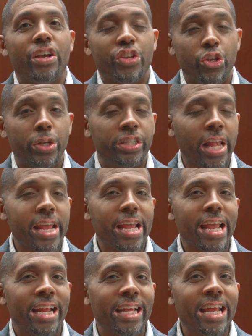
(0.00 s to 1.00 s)
You
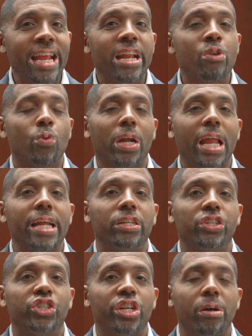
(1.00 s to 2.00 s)
see, in any
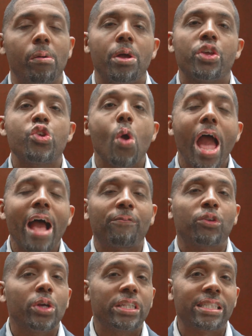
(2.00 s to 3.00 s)
relationship, you
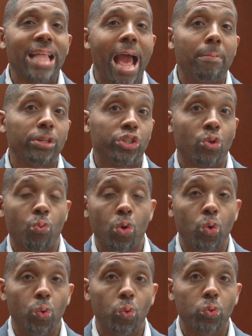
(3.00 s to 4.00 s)
have to establish the
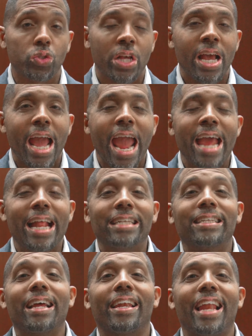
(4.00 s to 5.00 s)
rules. And
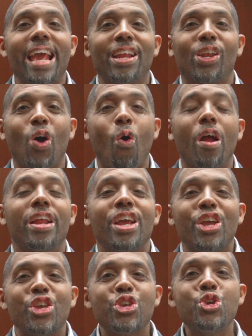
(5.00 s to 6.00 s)
as a landlord,
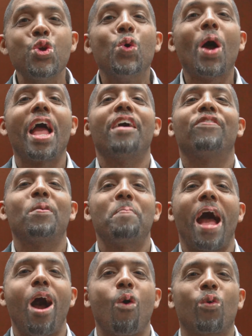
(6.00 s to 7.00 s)
you have the
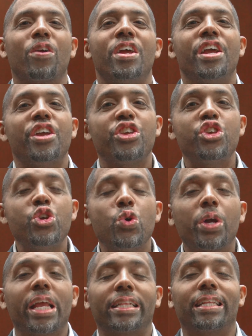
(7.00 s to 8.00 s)
power,
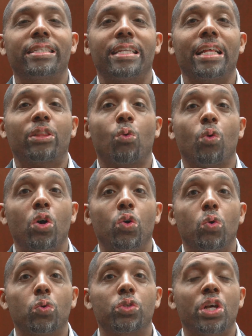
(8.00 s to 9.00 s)
you get to set the
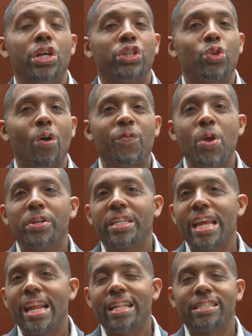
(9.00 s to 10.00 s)
rules. So if your
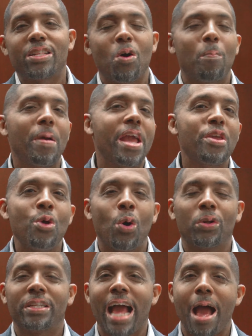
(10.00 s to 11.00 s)
tenants don't pay you
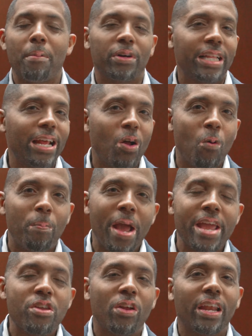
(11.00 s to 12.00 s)
on time or they don't
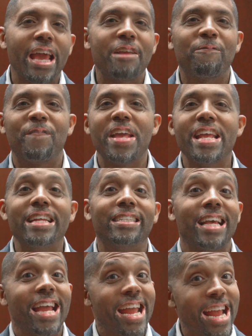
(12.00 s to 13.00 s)
pay your late fees,
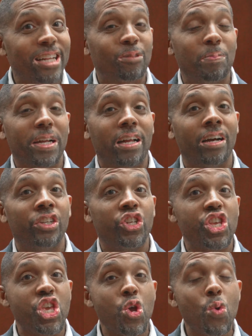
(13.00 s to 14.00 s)
it's because
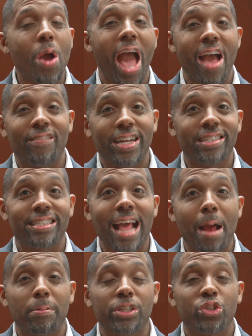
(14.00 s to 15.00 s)
you haven't
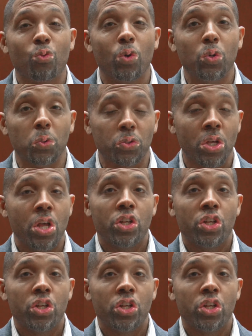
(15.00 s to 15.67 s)
established the rules.